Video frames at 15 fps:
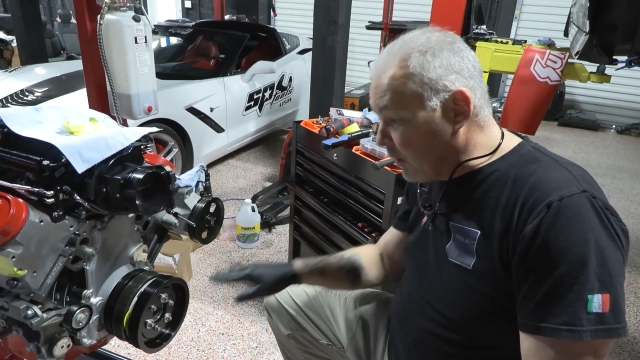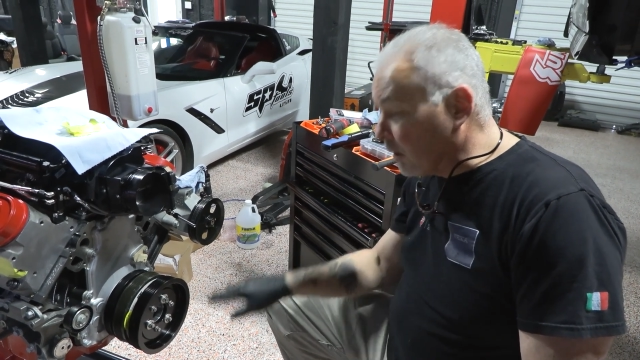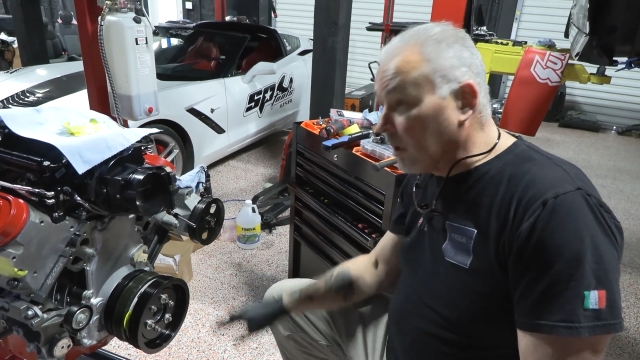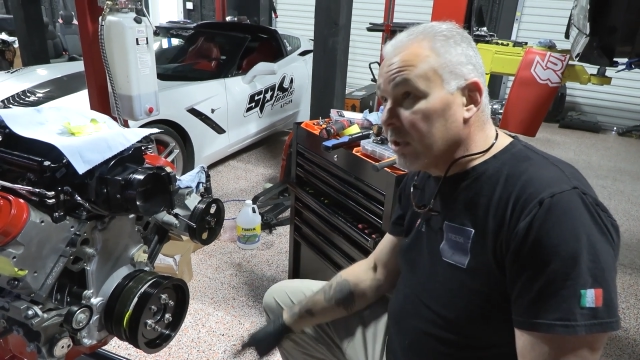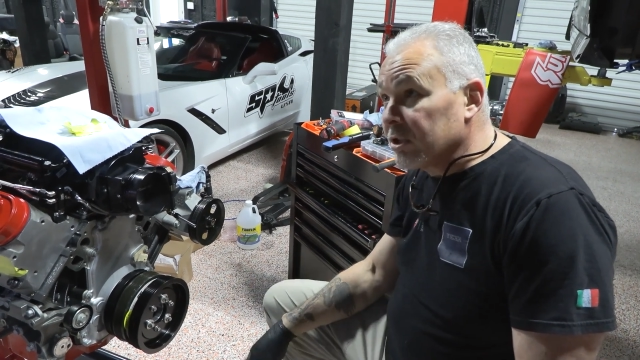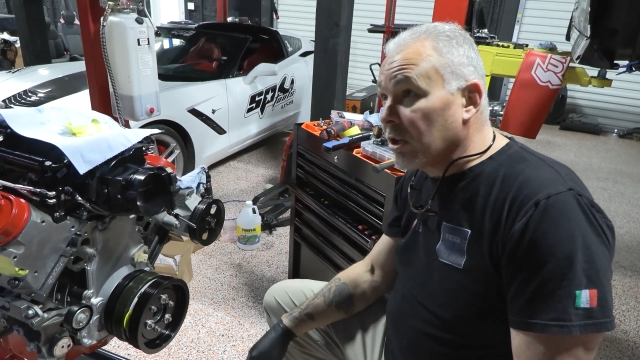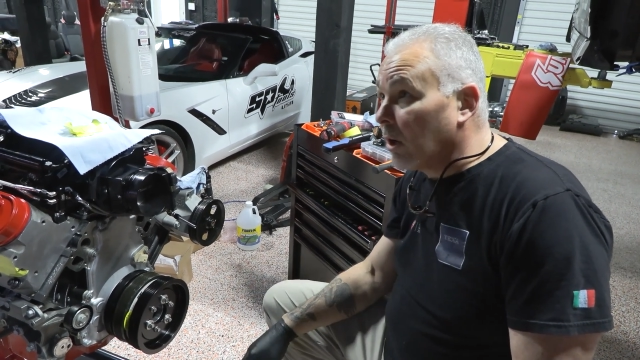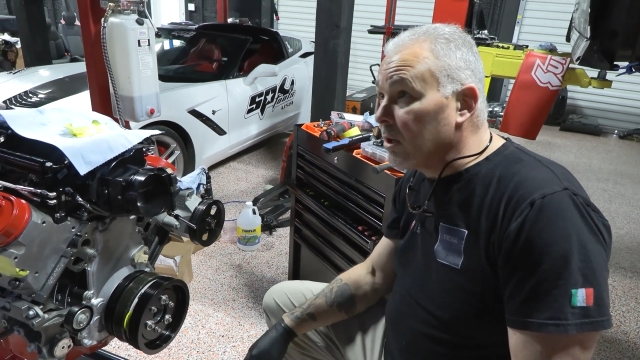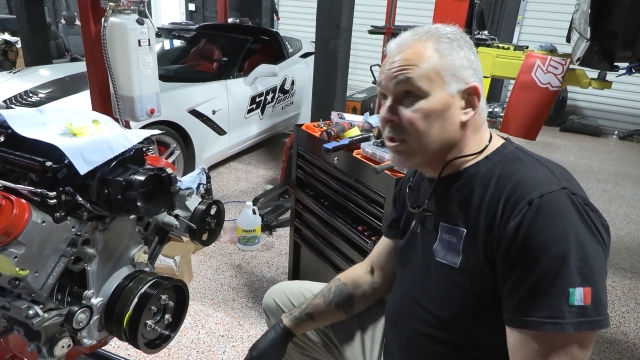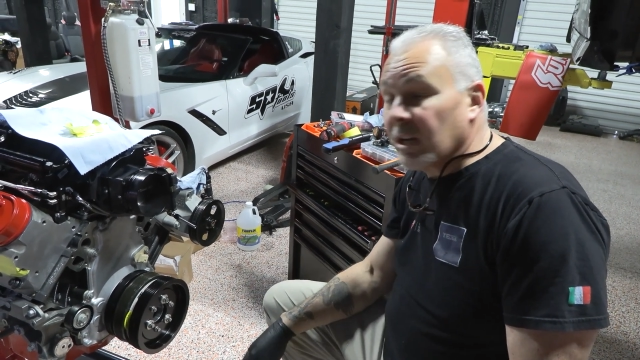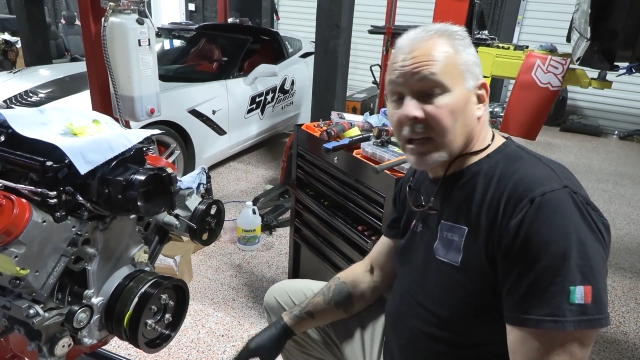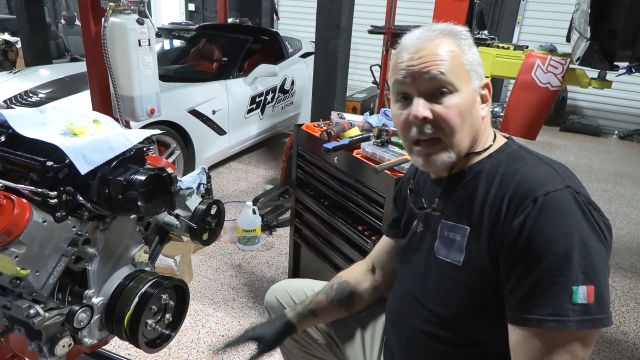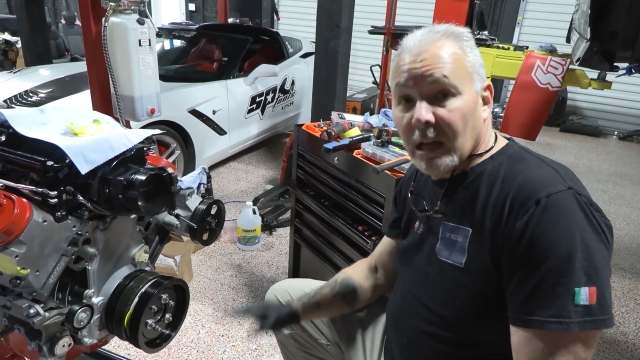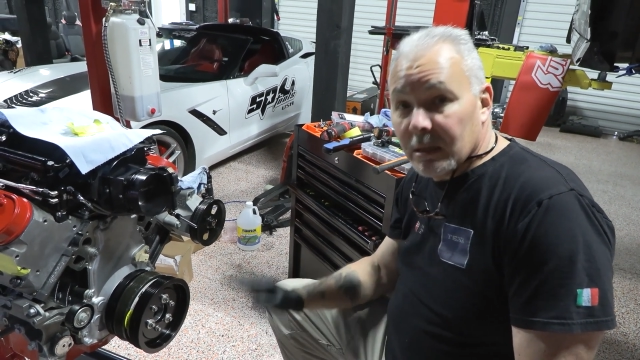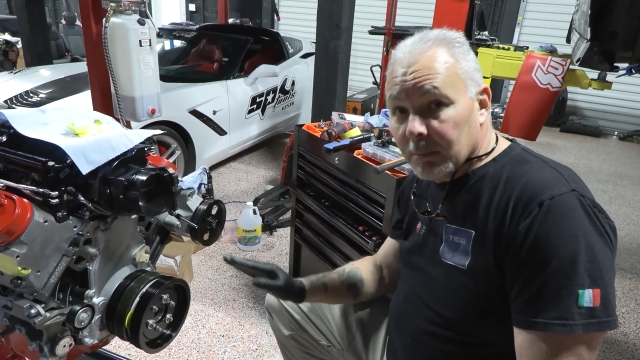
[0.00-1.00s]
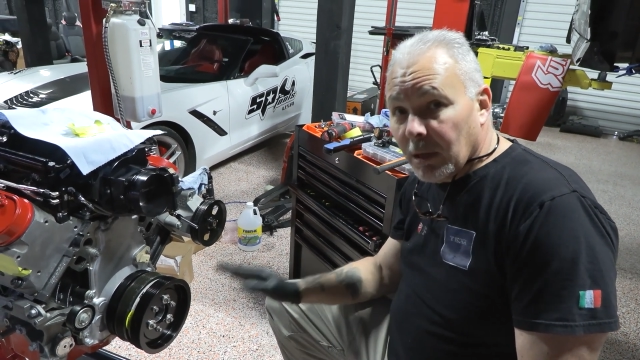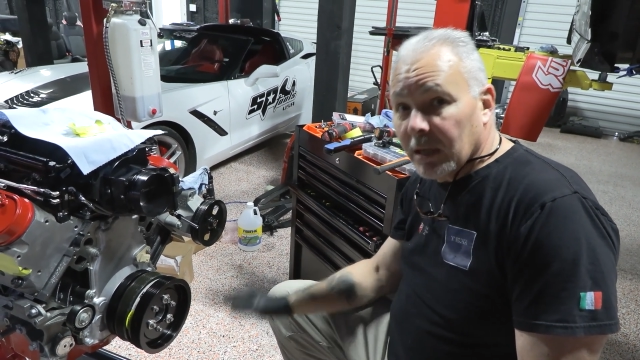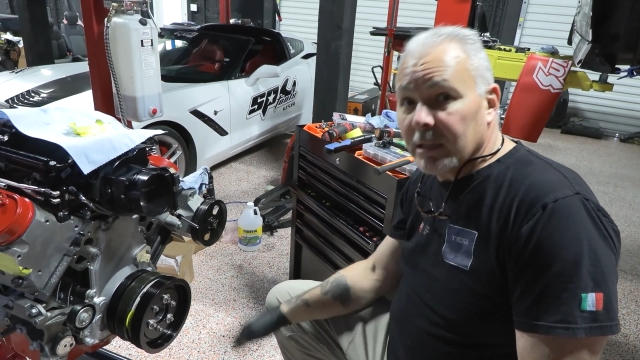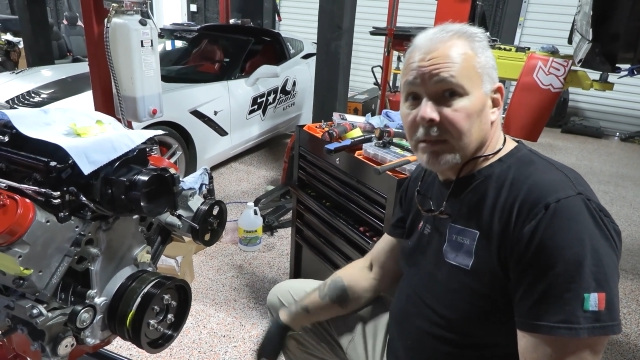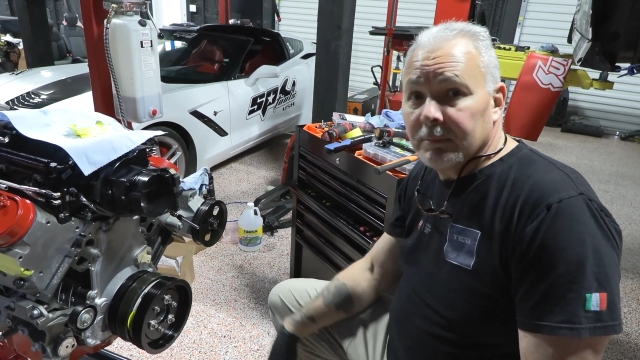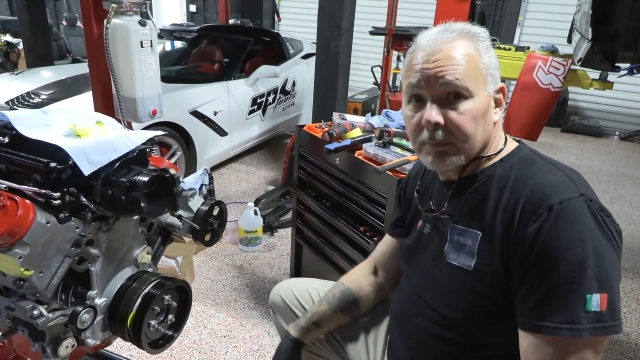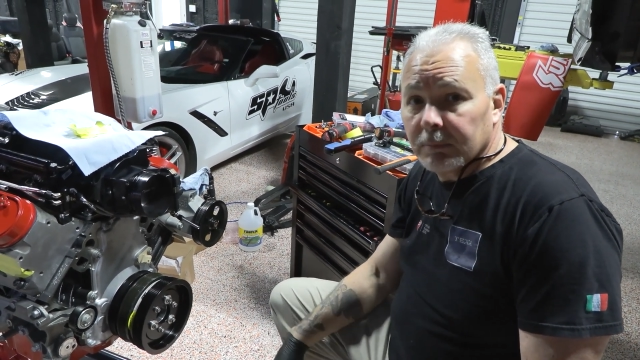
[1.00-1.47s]
you're going to charge that kind of
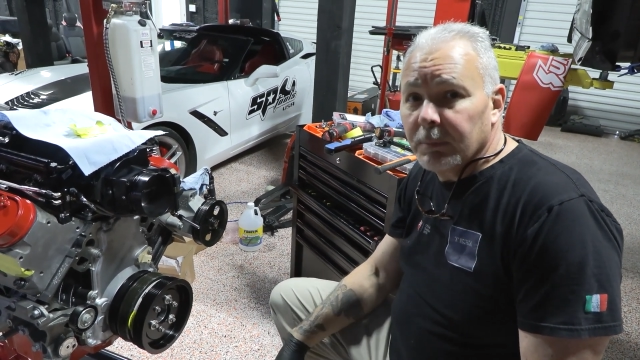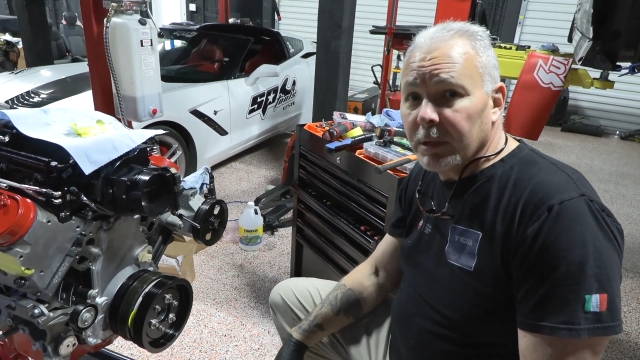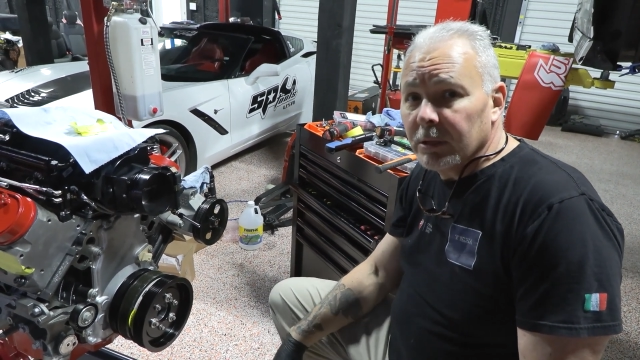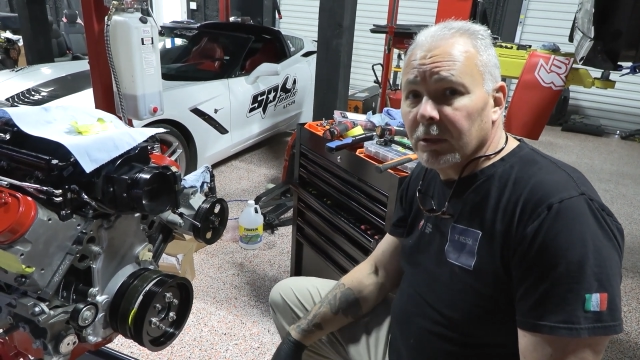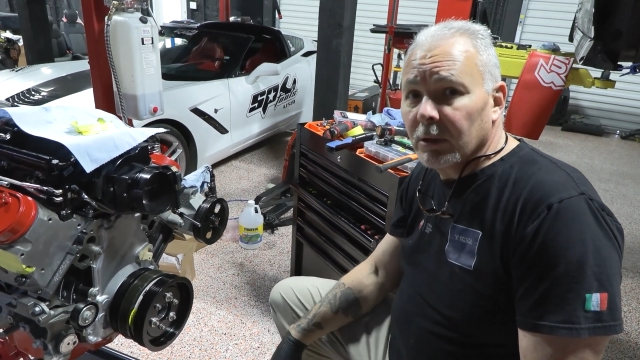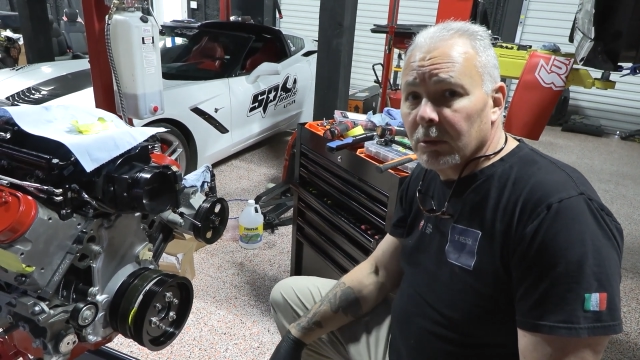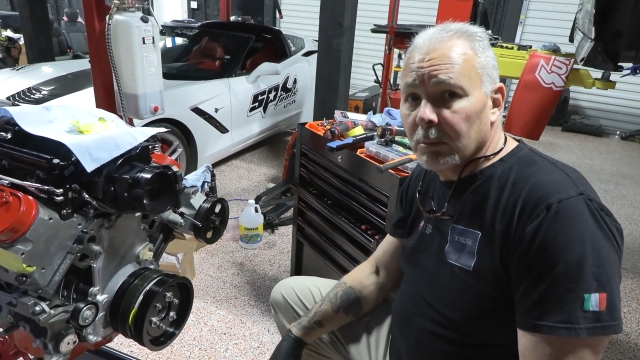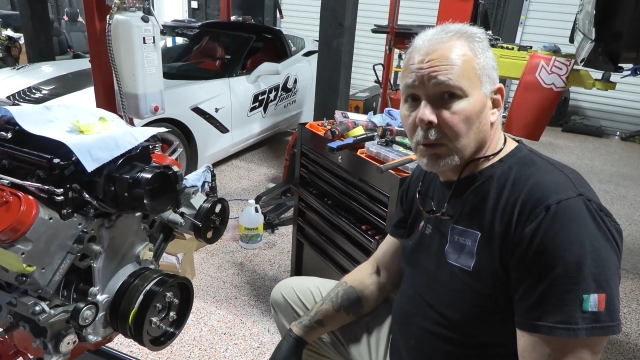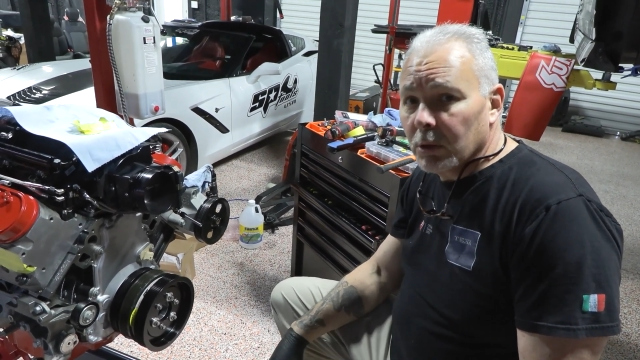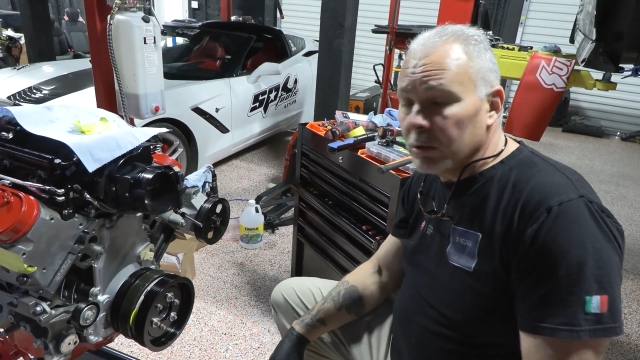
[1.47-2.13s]
money, be a little more